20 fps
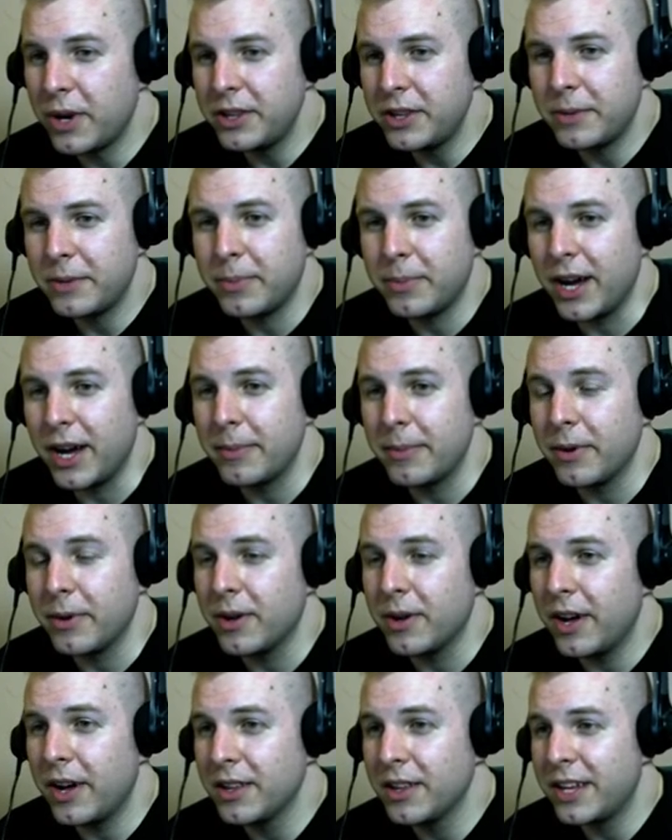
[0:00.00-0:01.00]
the
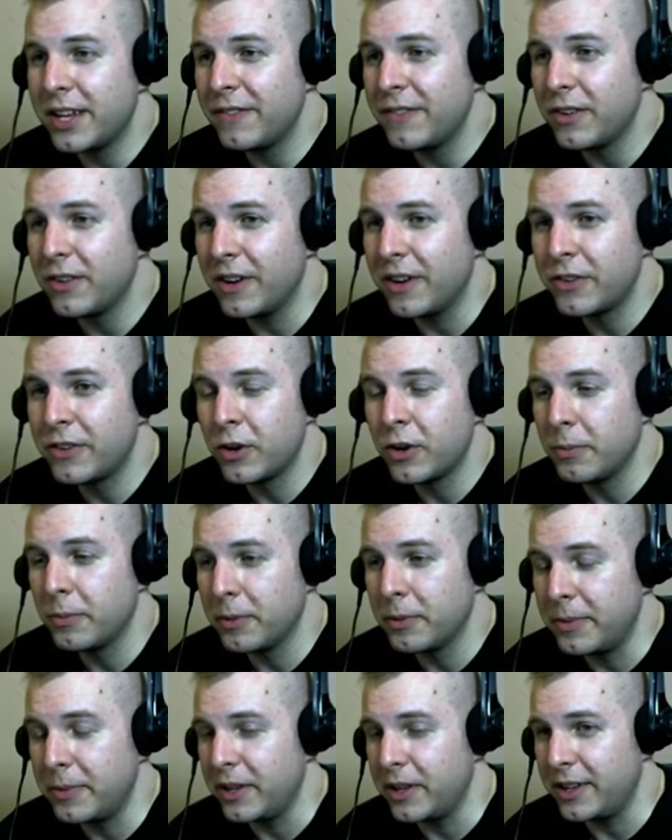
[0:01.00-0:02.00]
Bible a level of
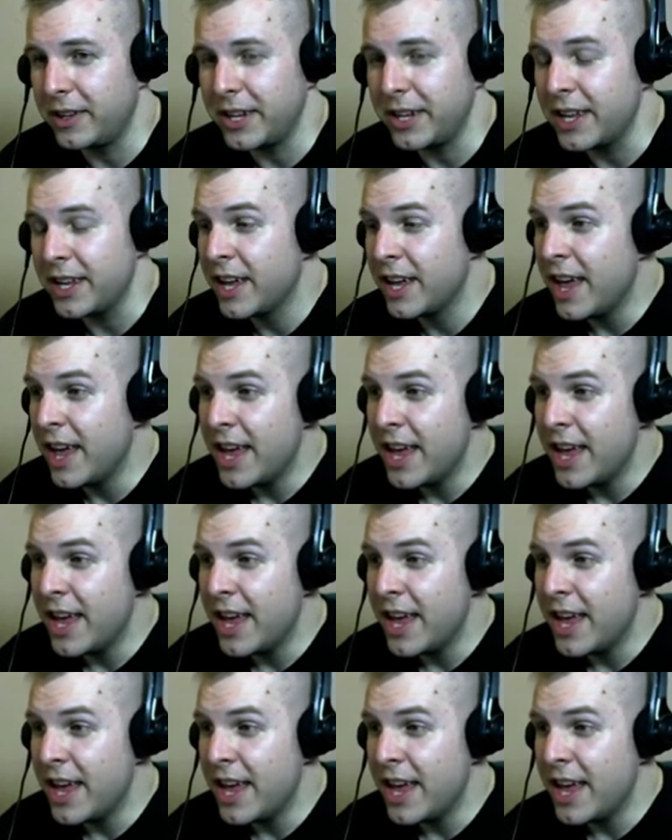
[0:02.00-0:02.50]
culpability.